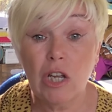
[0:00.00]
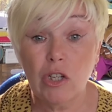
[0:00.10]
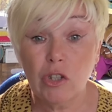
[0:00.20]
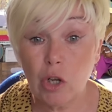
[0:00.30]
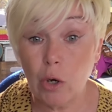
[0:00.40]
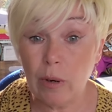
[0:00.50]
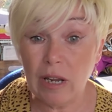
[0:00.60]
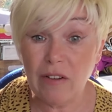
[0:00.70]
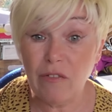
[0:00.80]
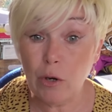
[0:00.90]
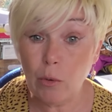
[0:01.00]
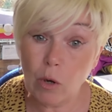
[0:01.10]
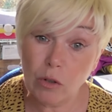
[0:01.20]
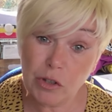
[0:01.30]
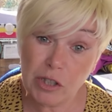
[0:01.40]
So if you
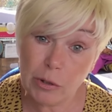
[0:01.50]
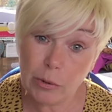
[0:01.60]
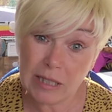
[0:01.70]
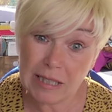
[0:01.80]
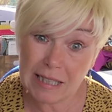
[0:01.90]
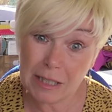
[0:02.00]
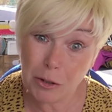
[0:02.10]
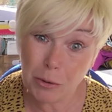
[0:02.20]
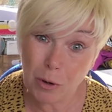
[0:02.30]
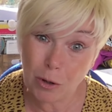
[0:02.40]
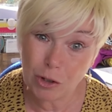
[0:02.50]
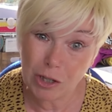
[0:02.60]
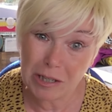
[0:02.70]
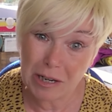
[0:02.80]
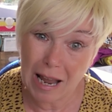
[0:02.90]
want to continue
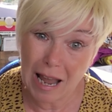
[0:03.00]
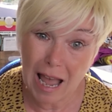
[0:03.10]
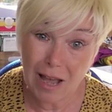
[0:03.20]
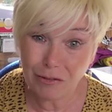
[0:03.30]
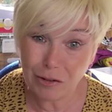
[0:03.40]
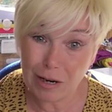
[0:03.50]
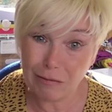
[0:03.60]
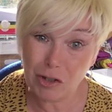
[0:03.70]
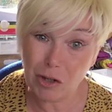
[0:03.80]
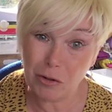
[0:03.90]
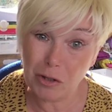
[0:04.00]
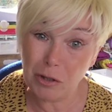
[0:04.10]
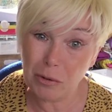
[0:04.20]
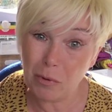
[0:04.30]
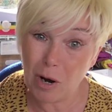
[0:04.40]
watching after I've shown
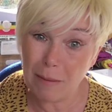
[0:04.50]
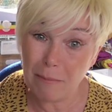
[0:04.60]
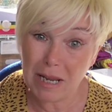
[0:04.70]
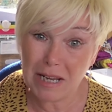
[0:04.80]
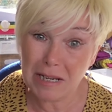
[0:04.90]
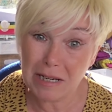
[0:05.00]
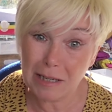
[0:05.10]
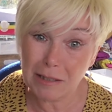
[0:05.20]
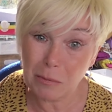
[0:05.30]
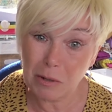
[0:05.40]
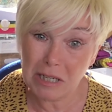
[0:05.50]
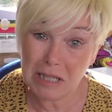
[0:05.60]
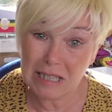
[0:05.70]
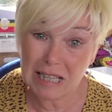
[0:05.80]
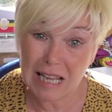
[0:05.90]
you what I'm making next
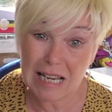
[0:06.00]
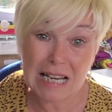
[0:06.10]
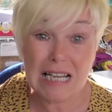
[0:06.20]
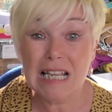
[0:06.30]
week, then